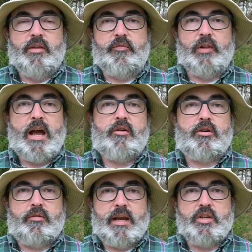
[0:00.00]
The
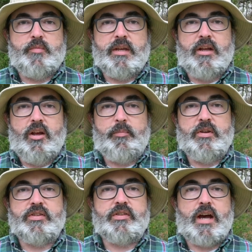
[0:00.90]
flower arrangement can help you
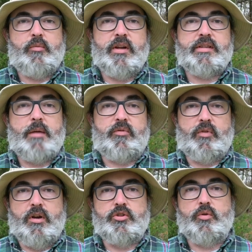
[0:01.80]
decide what type of
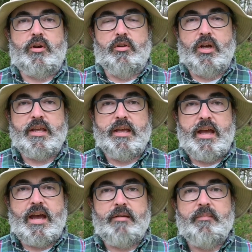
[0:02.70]
rose you are looking
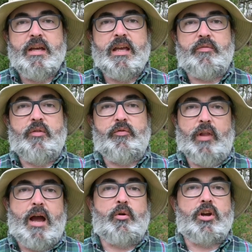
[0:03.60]
at if the
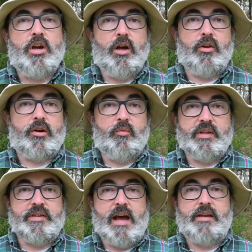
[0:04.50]
flower color
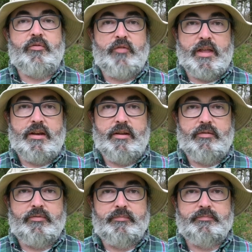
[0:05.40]
was not definitive.